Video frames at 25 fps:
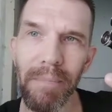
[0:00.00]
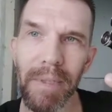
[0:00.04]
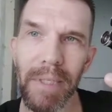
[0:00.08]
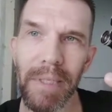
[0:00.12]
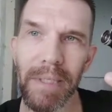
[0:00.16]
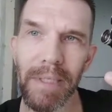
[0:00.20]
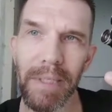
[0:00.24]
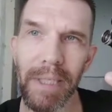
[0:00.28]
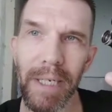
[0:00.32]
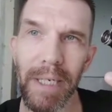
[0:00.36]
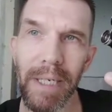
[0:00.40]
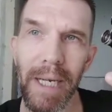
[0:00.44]

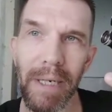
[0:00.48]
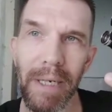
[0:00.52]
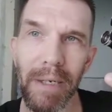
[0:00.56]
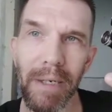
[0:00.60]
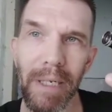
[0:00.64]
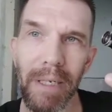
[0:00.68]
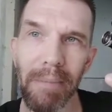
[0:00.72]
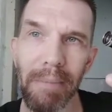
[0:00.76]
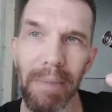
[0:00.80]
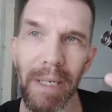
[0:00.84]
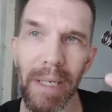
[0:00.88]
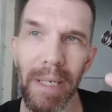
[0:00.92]
It's not
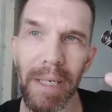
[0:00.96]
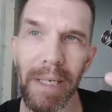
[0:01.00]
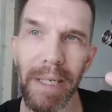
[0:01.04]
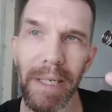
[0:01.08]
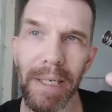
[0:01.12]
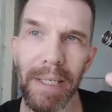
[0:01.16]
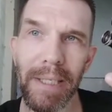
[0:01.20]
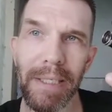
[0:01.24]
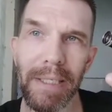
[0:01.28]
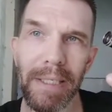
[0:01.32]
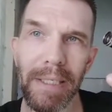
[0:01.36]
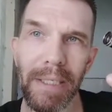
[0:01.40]
going to be like
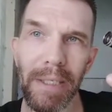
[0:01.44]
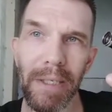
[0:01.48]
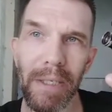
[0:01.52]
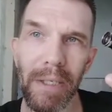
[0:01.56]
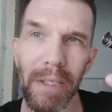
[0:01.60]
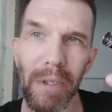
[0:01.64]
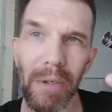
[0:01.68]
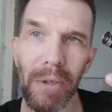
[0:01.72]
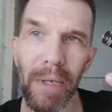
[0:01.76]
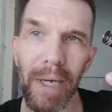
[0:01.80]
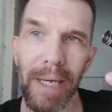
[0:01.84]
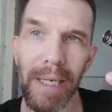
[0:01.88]
it is in the
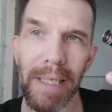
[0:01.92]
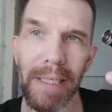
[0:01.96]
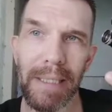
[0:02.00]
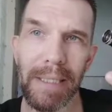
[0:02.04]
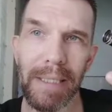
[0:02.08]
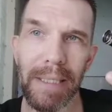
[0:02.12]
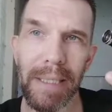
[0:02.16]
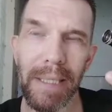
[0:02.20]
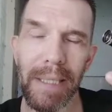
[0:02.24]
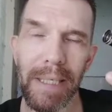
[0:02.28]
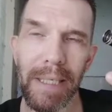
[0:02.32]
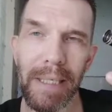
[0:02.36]
United
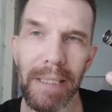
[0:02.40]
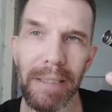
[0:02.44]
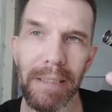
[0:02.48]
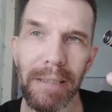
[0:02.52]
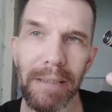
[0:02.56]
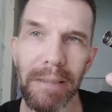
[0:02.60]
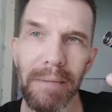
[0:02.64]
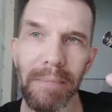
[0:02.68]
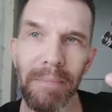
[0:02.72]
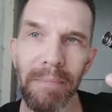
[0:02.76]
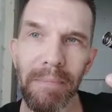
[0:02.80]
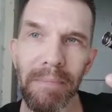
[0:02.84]

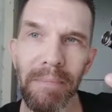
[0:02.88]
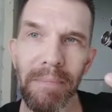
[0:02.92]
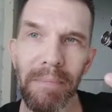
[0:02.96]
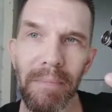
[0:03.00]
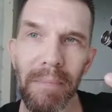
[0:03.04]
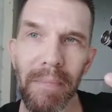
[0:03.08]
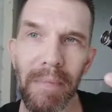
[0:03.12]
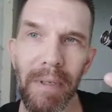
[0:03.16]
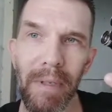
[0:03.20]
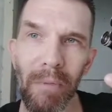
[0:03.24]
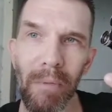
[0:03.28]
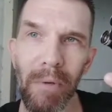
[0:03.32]
States,
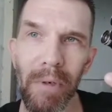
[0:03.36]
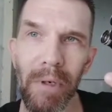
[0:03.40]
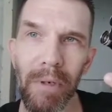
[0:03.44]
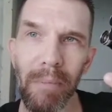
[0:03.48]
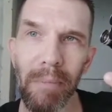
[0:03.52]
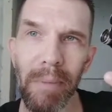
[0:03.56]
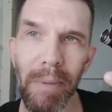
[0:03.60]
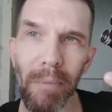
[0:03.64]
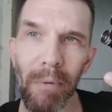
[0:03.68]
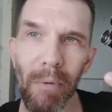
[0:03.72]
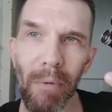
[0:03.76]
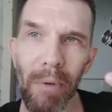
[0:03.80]
where
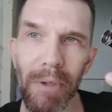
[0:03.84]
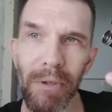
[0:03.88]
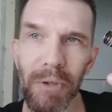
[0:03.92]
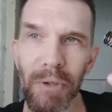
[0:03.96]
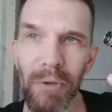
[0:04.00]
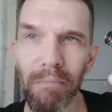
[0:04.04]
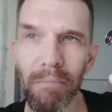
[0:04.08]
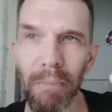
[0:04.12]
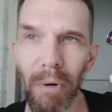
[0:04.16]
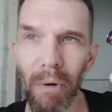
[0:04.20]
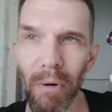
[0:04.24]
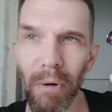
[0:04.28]
people will let
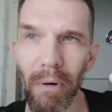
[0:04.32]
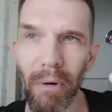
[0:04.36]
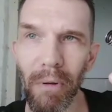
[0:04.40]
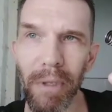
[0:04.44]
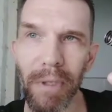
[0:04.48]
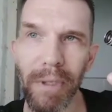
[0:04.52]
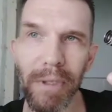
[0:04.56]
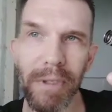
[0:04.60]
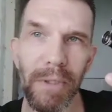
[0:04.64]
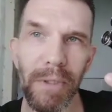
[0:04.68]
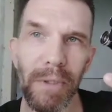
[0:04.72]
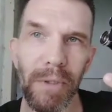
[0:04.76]
you borrow
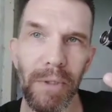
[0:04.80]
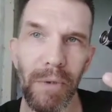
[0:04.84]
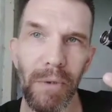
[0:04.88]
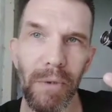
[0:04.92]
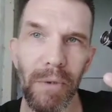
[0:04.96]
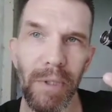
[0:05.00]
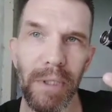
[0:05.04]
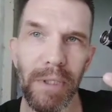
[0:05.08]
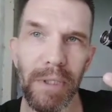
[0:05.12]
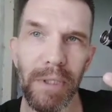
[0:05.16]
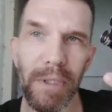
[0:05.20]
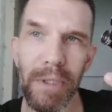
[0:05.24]
this and do
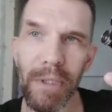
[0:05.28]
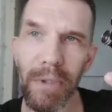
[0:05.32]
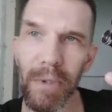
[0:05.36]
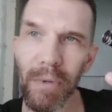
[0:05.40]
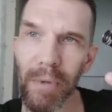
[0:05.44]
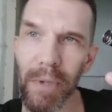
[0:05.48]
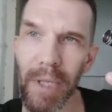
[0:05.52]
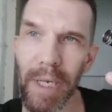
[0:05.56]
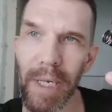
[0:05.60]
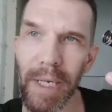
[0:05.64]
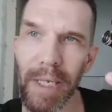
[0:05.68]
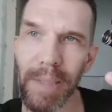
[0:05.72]

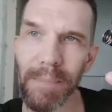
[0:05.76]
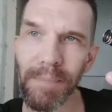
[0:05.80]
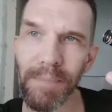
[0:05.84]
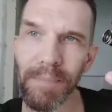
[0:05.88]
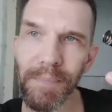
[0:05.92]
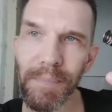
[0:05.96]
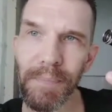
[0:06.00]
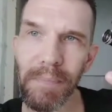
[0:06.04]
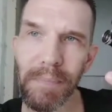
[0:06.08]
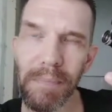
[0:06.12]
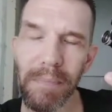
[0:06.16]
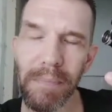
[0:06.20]
that.
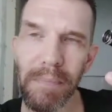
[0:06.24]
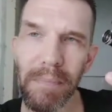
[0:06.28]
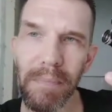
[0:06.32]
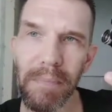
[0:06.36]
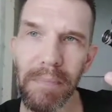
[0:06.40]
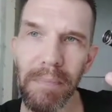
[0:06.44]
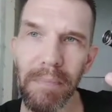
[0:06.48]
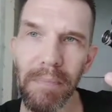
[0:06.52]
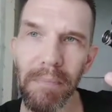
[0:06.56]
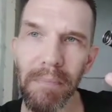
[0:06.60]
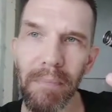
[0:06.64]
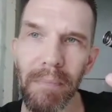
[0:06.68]

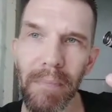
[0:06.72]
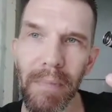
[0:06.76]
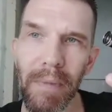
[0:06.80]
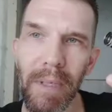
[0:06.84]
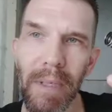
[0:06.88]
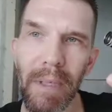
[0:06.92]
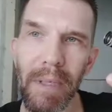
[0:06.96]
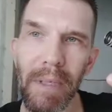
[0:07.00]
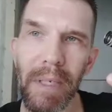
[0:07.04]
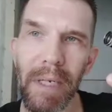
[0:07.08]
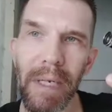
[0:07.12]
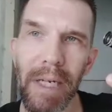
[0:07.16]

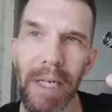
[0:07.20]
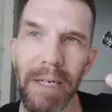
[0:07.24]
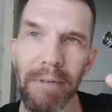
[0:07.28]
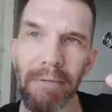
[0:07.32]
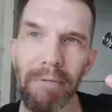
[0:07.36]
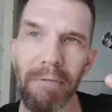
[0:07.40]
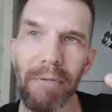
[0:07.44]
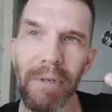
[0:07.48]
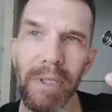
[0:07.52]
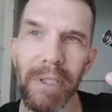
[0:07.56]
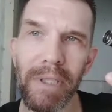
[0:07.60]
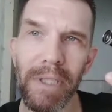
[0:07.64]

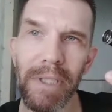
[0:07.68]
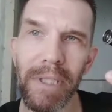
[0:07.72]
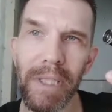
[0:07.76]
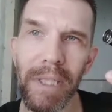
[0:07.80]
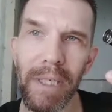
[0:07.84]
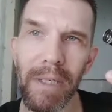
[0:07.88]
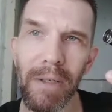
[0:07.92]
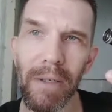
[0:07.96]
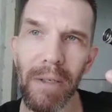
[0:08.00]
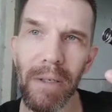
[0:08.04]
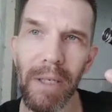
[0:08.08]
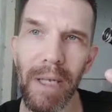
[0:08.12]
Every
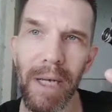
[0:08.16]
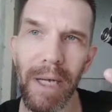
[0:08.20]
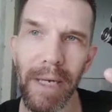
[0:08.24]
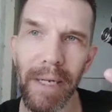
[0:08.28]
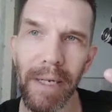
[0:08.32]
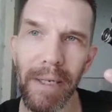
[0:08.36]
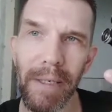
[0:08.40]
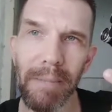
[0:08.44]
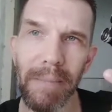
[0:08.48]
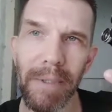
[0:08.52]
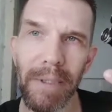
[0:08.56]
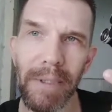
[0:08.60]
single
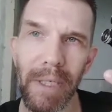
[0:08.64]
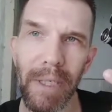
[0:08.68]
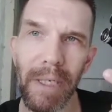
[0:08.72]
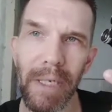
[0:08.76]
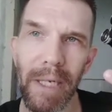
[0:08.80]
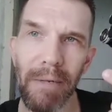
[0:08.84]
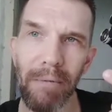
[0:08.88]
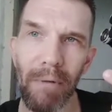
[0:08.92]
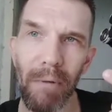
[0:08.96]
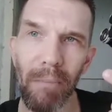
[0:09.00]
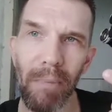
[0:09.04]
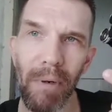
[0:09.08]
item is going
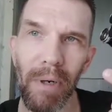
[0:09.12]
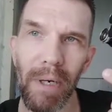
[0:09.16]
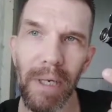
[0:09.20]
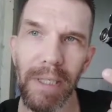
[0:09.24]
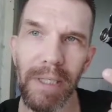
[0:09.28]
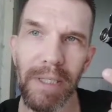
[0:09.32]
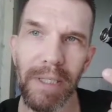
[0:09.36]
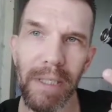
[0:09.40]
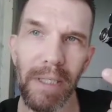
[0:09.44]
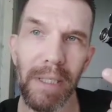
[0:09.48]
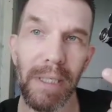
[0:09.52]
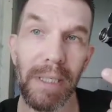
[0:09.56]
to have a
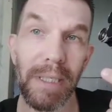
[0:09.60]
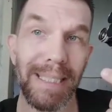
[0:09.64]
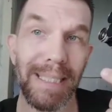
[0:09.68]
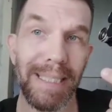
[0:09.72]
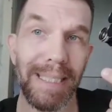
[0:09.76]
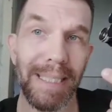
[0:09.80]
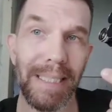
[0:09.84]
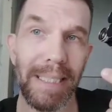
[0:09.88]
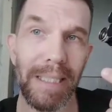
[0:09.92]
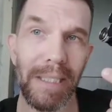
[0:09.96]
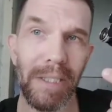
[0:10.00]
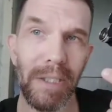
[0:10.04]
price on it,
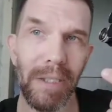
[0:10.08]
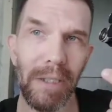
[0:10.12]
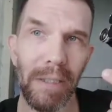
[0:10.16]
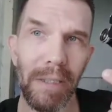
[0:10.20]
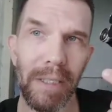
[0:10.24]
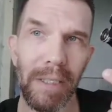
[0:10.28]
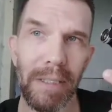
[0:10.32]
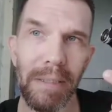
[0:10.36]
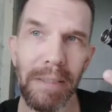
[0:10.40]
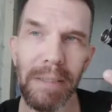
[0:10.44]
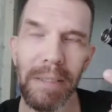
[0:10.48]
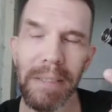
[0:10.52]

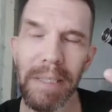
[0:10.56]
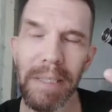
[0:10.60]
essentially.